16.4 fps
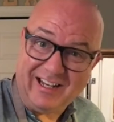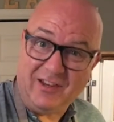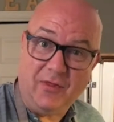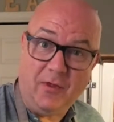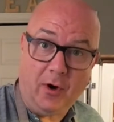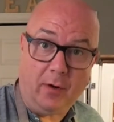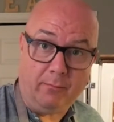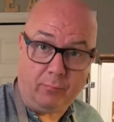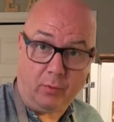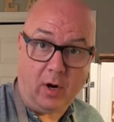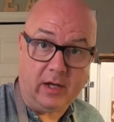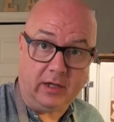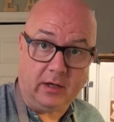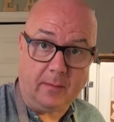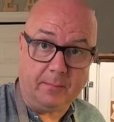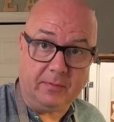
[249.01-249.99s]
in there and break
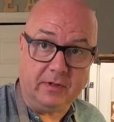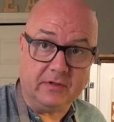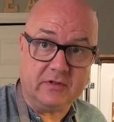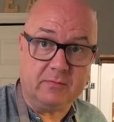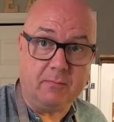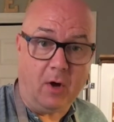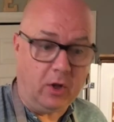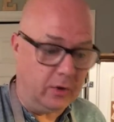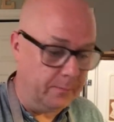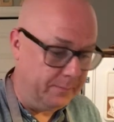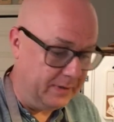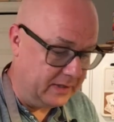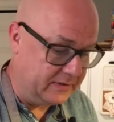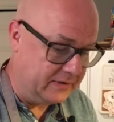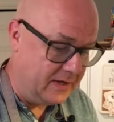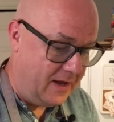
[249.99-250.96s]
it up into smaller
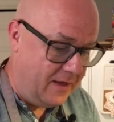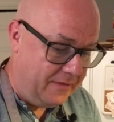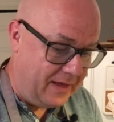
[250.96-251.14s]
bits.